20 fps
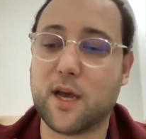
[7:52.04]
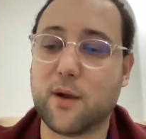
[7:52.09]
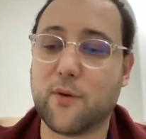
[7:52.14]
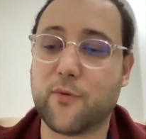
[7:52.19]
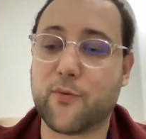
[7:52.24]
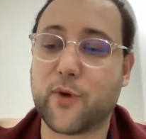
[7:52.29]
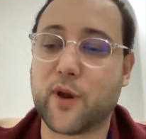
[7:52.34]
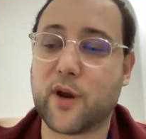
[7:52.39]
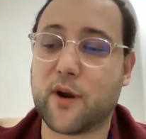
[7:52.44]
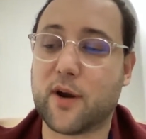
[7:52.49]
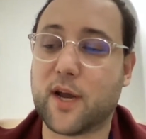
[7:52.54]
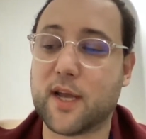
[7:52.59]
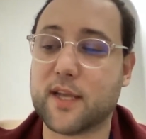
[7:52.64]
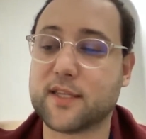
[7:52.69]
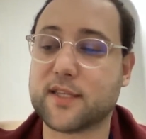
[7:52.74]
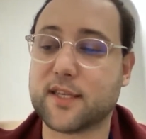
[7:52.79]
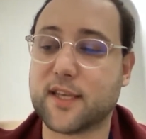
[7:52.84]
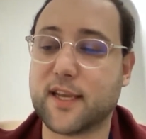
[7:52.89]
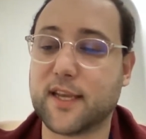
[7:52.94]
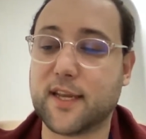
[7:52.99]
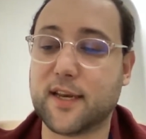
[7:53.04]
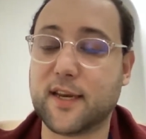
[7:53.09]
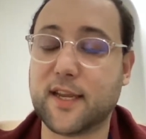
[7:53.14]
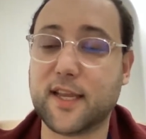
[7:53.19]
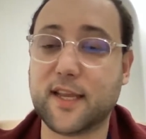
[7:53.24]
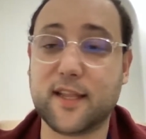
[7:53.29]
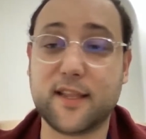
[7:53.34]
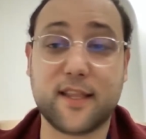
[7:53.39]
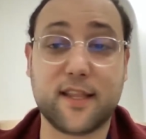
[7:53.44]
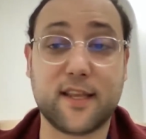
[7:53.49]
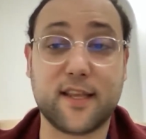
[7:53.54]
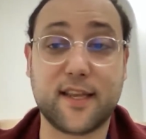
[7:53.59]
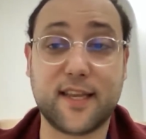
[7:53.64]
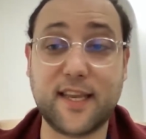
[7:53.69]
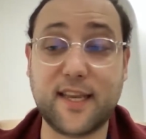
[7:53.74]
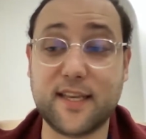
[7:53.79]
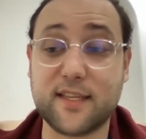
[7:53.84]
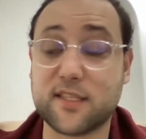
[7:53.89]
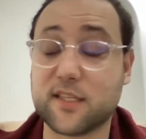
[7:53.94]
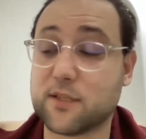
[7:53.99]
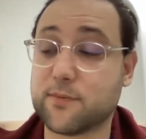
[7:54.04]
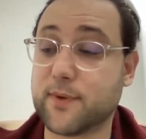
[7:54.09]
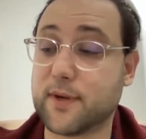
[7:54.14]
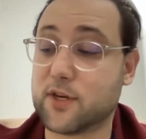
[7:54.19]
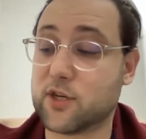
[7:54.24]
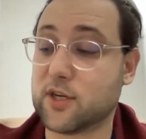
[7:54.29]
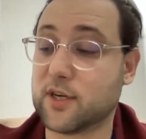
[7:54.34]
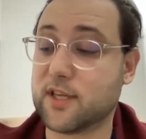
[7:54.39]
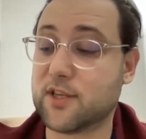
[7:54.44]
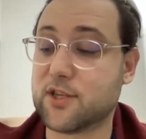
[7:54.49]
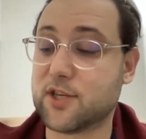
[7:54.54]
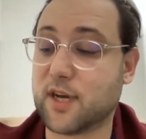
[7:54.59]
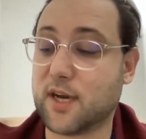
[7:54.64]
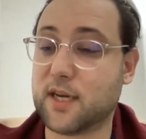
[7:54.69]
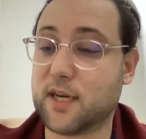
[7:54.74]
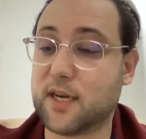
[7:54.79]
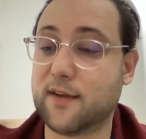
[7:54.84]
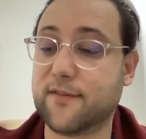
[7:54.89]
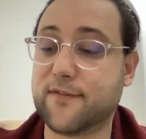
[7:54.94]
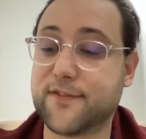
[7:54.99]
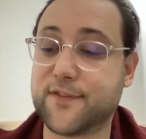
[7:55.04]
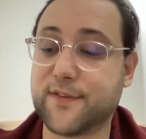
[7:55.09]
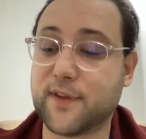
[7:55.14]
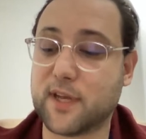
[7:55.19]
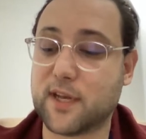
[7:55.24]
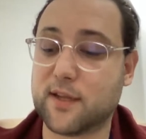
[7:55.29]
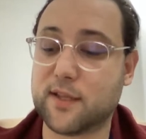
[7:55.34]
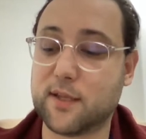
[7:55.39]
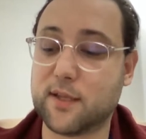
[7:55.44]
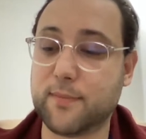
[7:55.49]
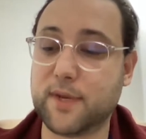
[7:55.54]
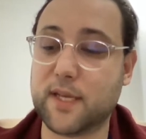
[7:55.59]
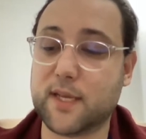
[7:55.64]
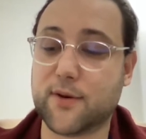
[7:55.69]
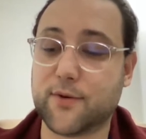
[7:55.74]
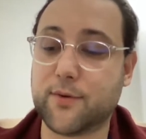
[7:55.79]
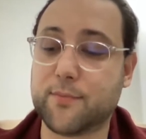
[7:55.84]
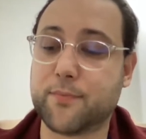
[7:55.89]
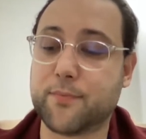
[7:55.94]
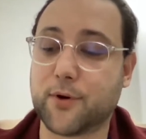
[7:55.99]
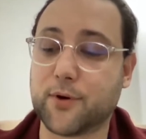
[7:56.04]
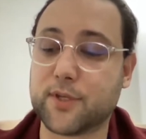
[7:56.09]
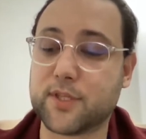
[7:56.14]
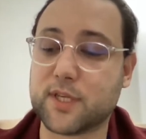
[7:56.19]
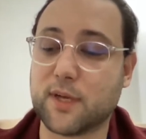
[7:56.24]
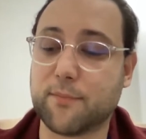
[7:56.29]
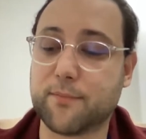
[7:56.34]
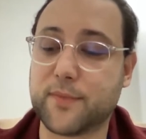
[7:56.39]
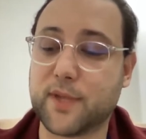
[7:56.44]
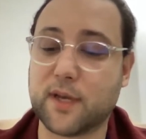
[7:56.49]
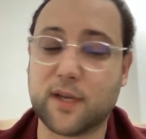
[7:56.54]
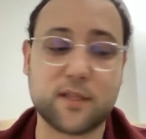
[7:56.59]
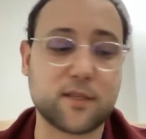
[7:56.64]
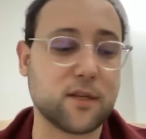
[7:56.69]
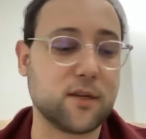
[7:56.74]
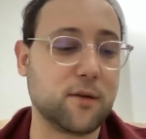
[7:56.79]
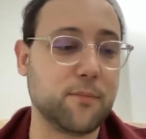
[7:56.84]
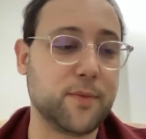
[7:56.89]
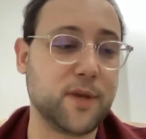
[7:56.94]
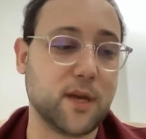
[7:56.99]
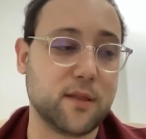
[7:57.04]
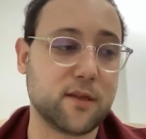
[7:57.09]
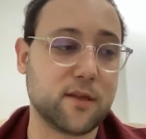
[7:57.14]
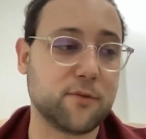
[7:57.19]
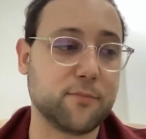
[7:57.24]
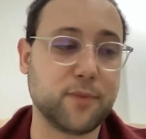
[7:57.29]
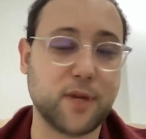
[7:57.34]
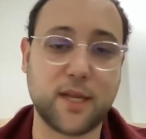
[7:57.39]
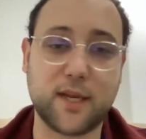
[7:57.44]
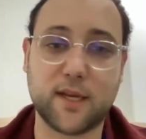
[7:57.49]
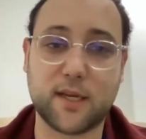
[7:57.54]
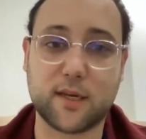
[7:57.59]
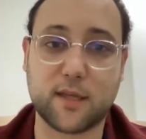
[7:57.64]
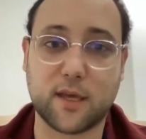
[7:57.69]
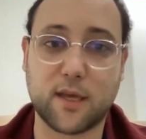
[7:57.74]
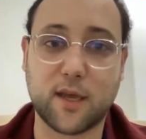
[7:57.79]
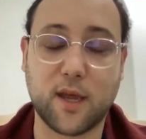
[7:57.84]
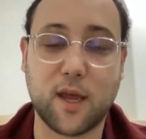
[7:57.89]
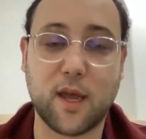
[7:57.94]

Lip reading: Whereas in the East, especially in China, if the media reports something, it's going to be underplayed.